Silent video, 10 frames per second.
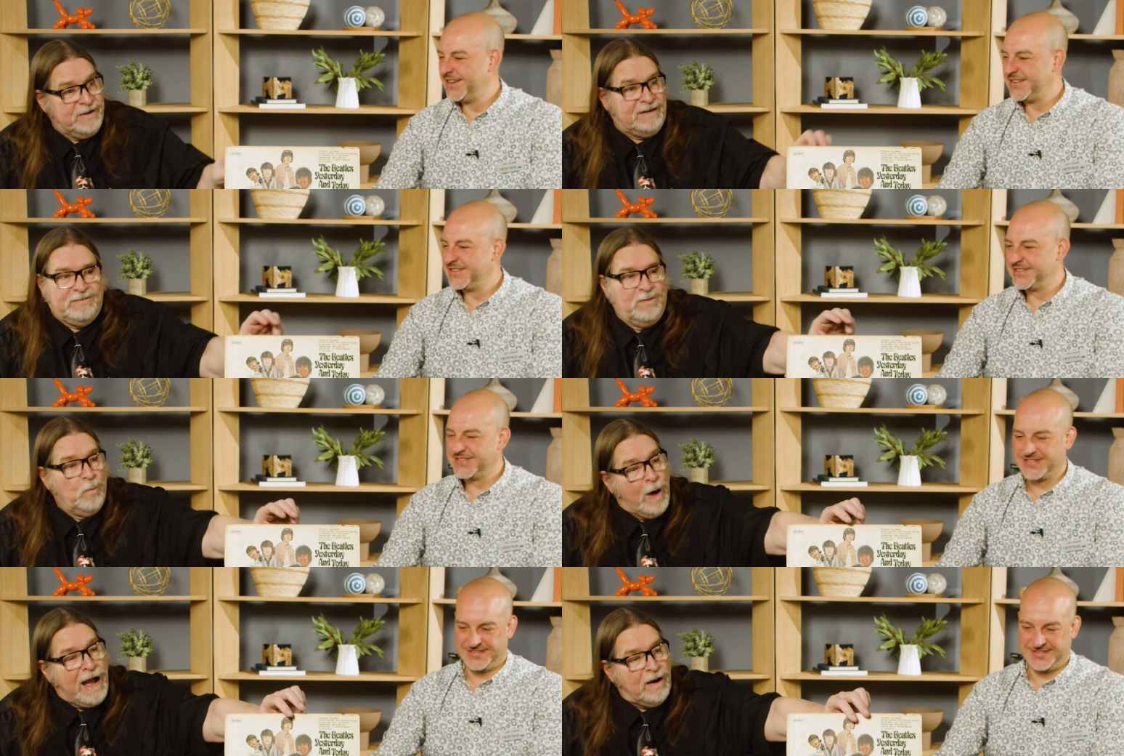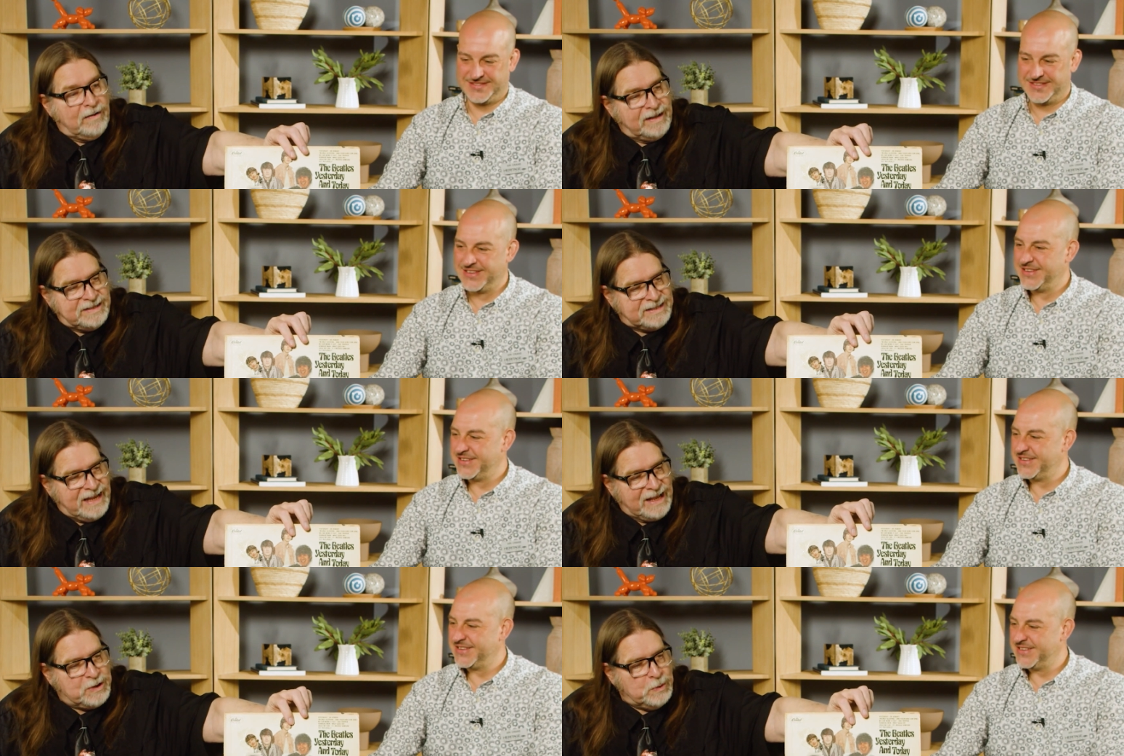Speaker 1: but wow, isn't
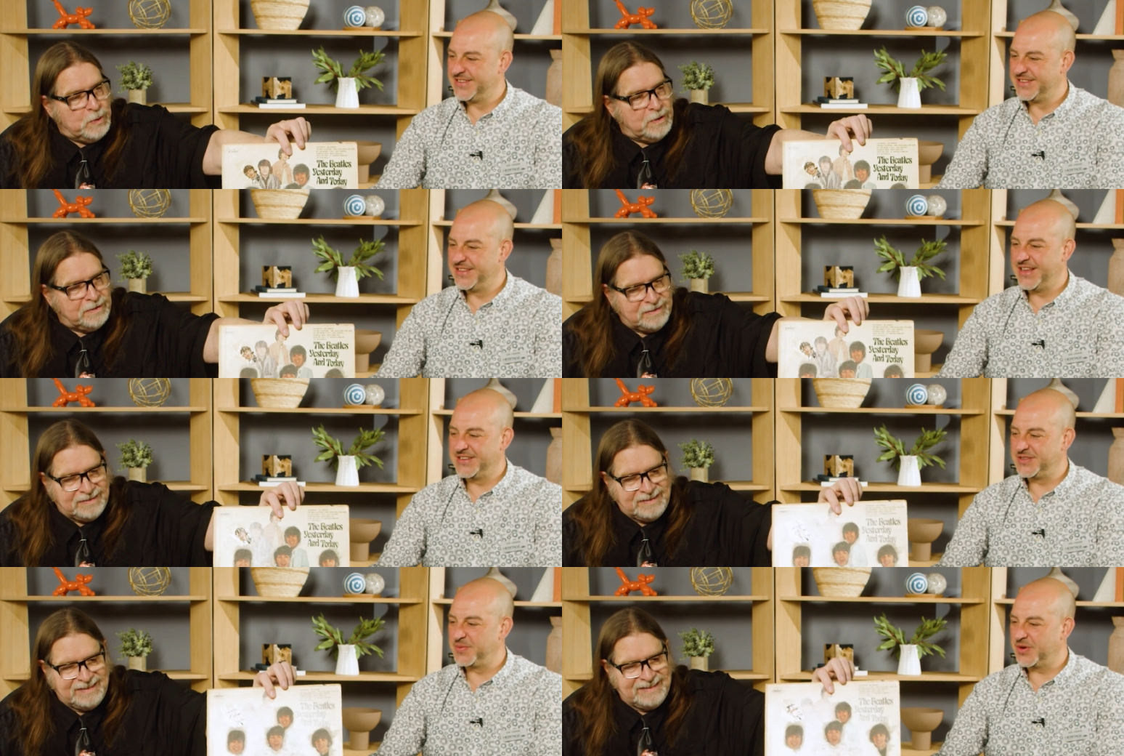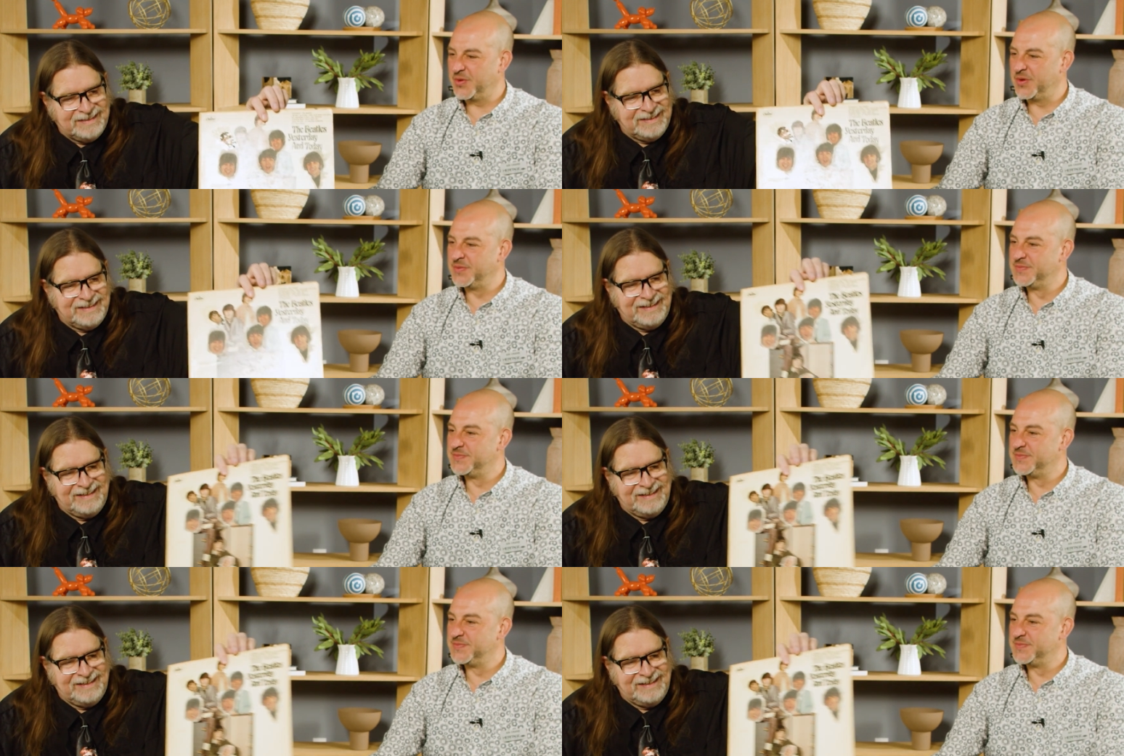that cool? That is super cool.